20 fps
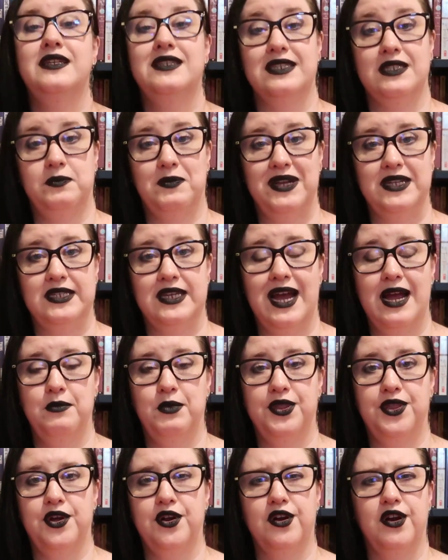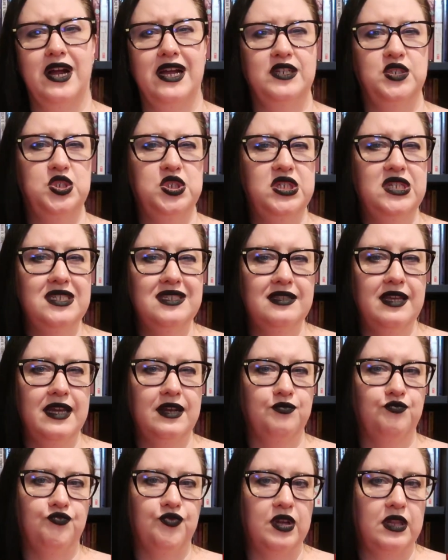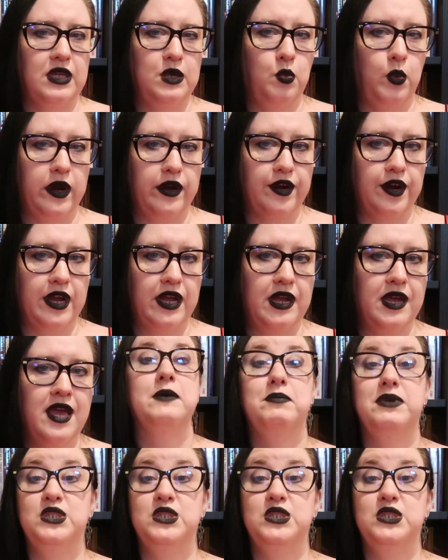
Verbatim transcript: to spend time with her and she is like really wary